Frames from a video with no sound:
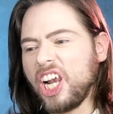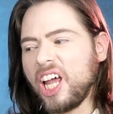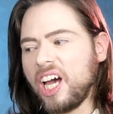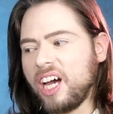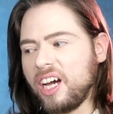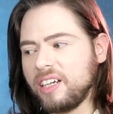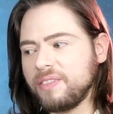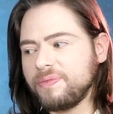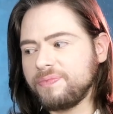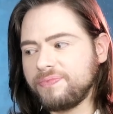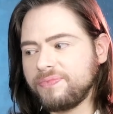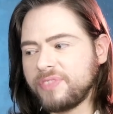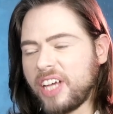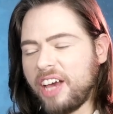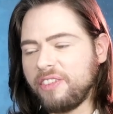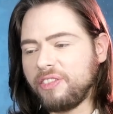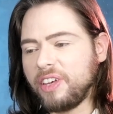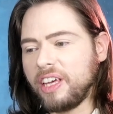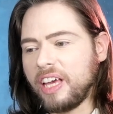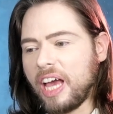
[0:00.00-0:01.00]
like,
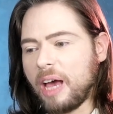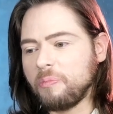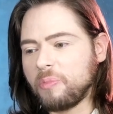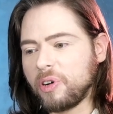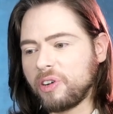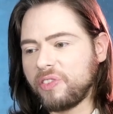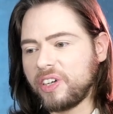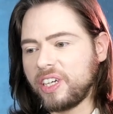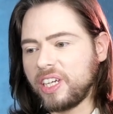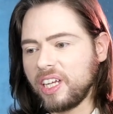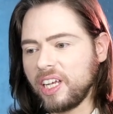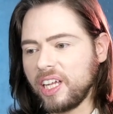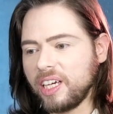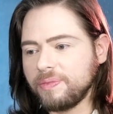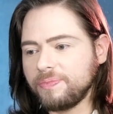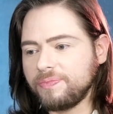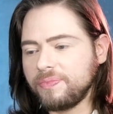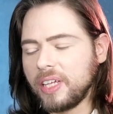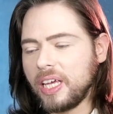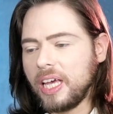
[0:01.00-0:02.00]
heavy amber vanilla.
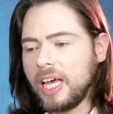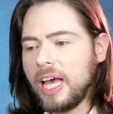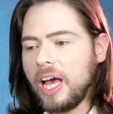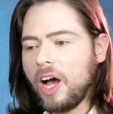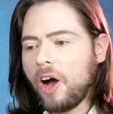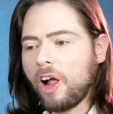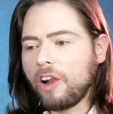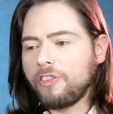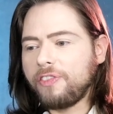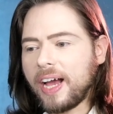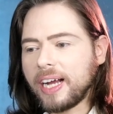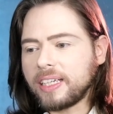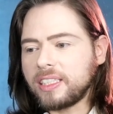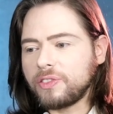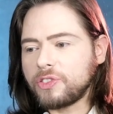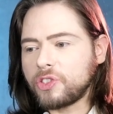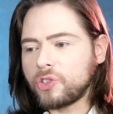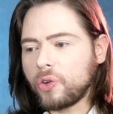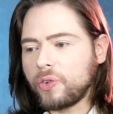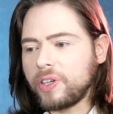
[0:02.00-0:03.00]
Yeah.
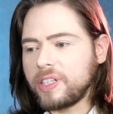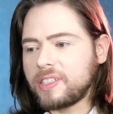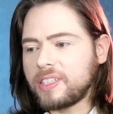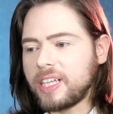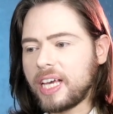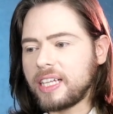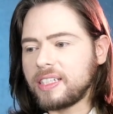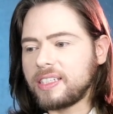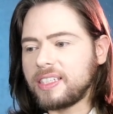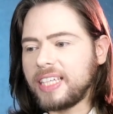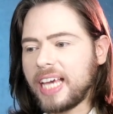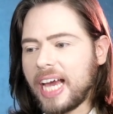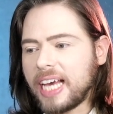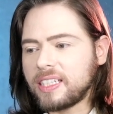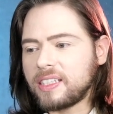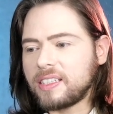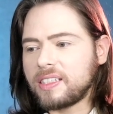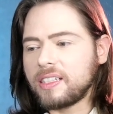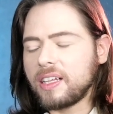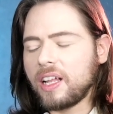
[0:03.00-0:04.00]
Olfactive Story says,
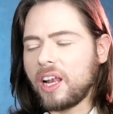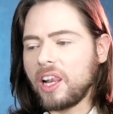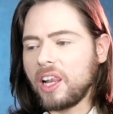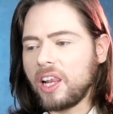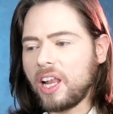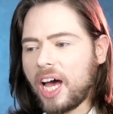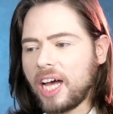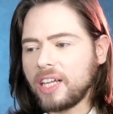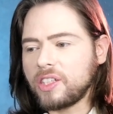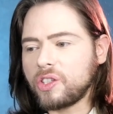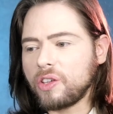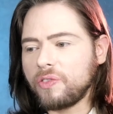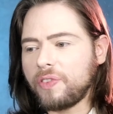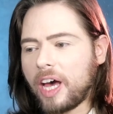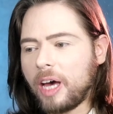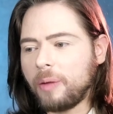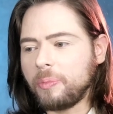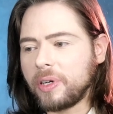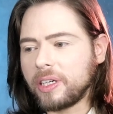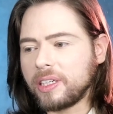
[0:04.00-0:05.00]
yes, lots of
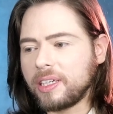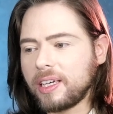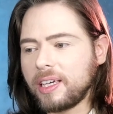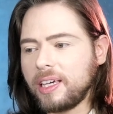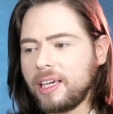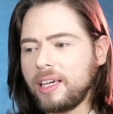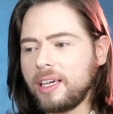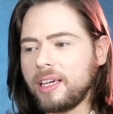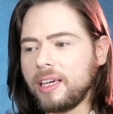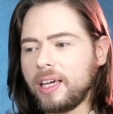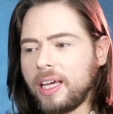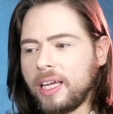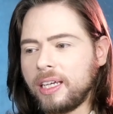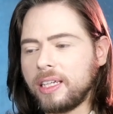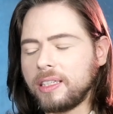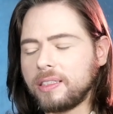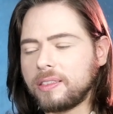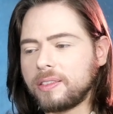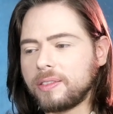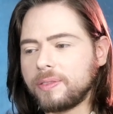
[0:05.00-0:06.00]
ambergris in
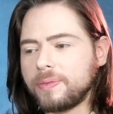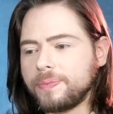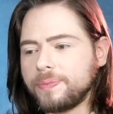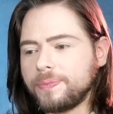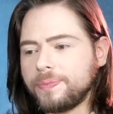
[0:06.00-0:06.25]
it.